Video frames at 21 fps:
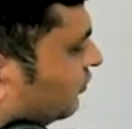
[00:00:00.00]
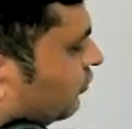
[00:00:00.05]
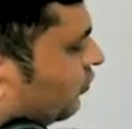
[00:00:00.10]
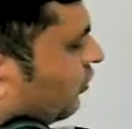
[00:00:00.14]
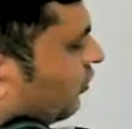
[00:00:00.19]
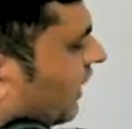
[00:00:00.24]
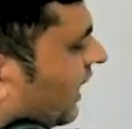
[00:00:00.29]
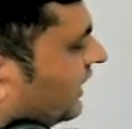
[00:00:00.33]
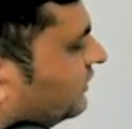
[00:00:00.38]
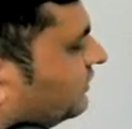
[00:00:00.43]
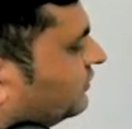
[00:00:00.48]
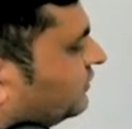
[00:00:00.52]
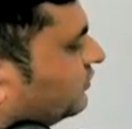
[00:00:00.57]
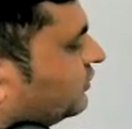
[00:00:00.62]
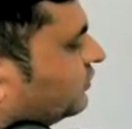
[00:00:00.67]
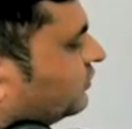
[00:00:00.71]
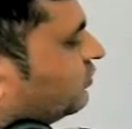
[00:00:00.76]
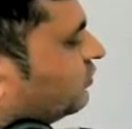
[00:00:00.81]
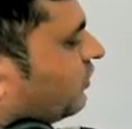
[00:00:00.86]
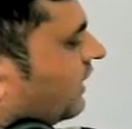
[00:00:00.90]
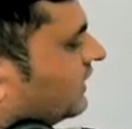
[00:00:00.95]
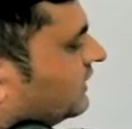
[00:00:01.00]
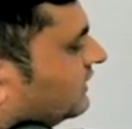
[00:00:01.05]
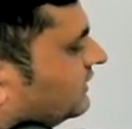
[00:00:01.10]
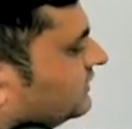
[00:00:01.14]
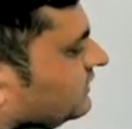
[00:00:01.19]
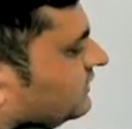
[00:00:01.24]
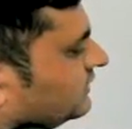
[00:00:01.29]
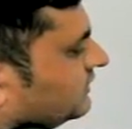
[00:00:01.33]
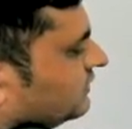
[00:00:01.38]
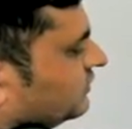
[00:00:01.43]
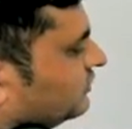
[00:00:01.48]
What do you want?
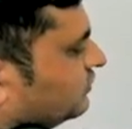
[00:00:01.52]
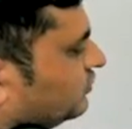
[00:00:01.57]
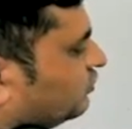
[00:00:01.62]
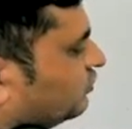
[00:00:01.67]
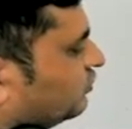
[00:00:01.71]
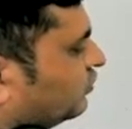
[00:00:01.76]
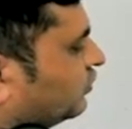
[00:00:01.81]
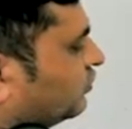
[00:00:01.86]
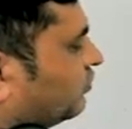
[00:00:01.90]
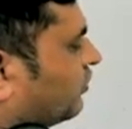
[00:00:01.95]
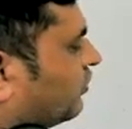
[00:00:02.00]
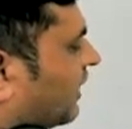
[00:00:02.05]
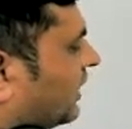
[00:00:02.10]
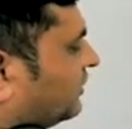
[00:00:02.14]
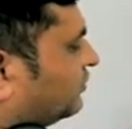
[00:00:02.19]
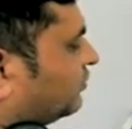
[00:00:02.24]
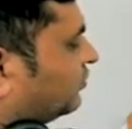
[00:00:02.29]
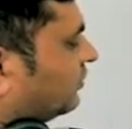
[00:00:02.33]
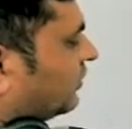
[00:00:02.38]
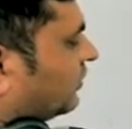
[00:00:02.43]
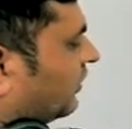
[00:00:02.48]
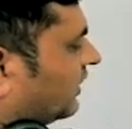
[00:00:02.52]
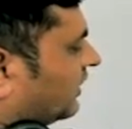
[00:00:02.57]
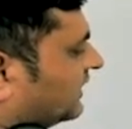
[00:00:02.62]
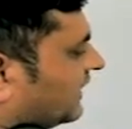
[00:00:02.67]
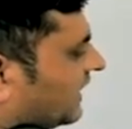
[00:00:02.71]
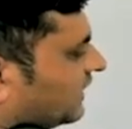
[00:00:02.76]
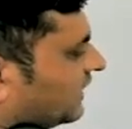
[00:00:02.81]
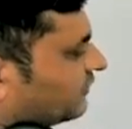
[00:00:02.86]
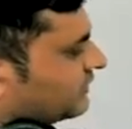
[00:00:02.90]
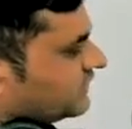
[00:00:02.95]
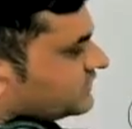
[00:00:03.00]
Do you want to learn
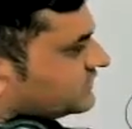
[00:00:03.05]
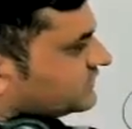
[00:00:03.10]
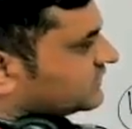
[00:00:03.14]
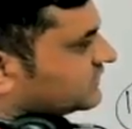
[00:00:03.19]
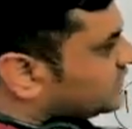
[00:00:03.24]
language